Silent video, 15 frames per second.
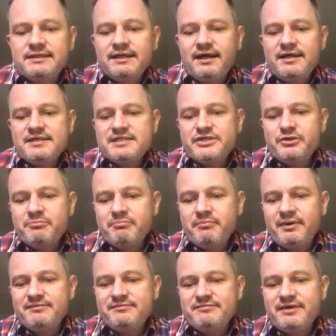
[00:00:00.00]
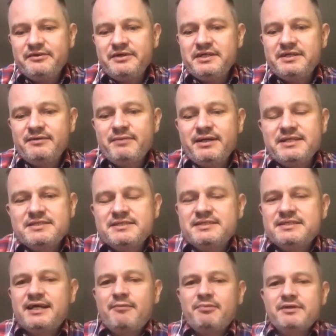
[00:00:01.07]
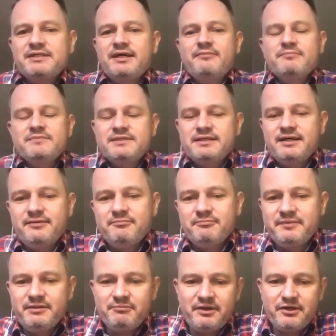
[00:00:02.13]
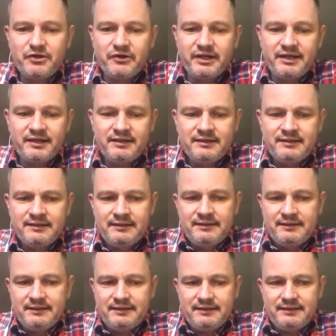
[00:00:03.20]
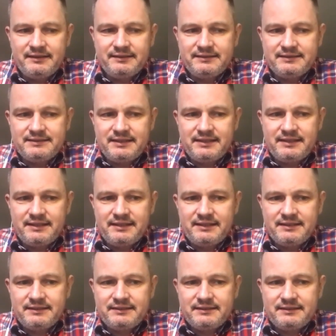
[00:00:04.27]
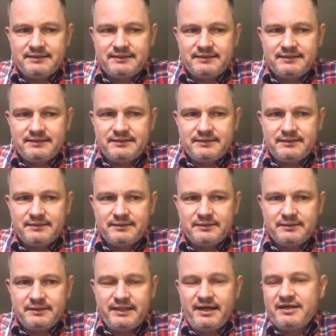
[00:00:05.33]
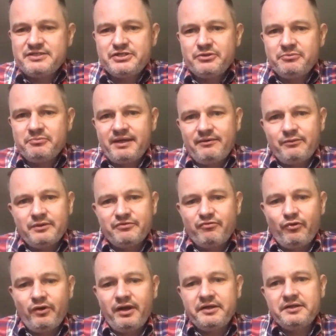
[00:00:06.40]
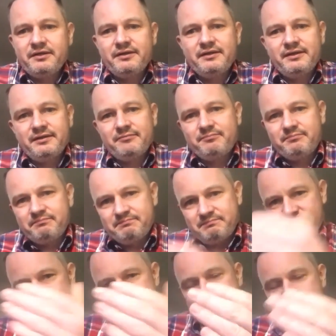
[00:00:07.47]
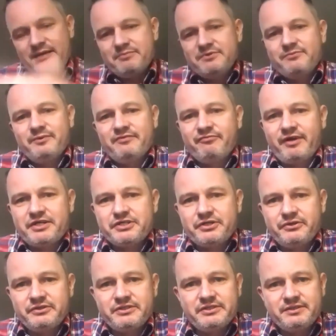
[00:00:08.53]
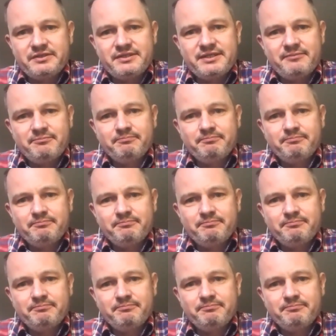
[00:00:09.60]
I assume I've only done medicines a couple of times in my career, and I assume that would fall under the same as with fresh goods and